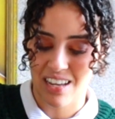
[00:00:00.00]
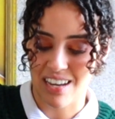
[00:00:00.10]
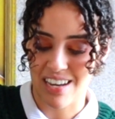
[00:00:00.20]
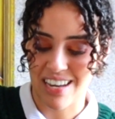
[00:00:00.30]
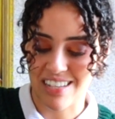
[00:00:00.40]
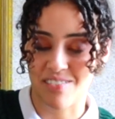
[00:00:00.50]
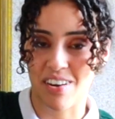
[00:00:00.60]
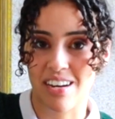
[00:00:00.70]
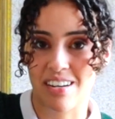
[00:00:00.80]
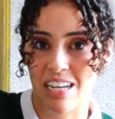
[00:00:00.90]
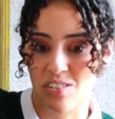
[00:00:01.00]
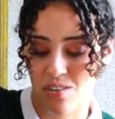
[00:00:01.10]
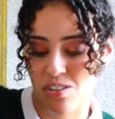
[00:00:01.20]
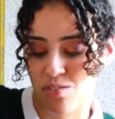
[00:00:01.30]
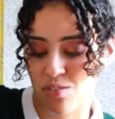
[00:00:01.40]
It's a very nice
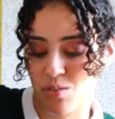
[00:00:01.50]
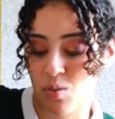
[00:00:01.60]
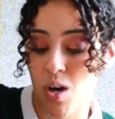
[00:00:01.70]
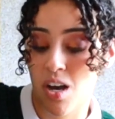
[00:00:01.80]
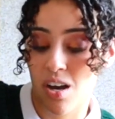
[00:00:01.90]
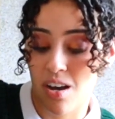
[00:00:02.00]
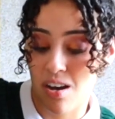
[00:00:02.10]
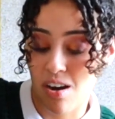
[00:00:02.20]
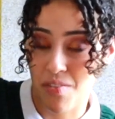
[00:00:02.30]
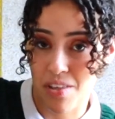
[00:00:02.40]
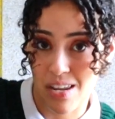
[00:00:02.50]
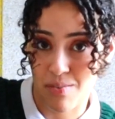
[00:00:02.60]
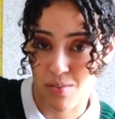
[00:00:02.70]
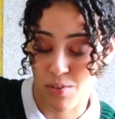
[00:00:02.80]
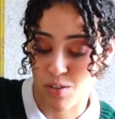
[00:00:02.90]
tradition to do on the
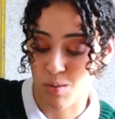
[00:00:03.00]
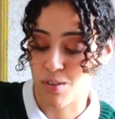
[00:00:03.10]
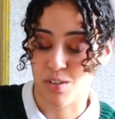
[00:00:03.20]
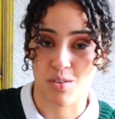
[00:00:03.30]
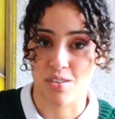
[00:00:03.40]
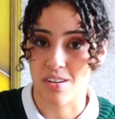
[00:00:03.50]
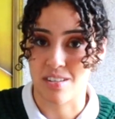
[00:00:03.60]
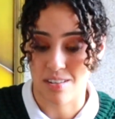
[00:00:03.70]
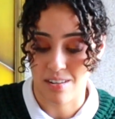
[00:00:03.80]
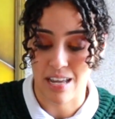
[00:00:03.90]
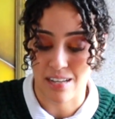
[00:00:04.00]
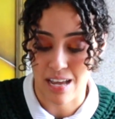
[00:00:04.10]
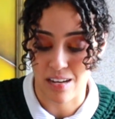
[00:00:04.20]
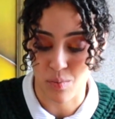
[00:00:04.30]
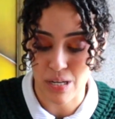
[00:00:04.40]
11th of October, so it's not like
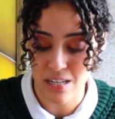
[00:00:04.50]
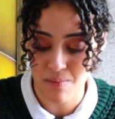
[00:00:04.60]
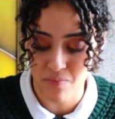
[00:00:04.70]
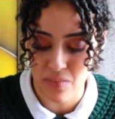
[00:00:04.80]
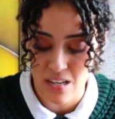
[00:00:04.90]
Halloween.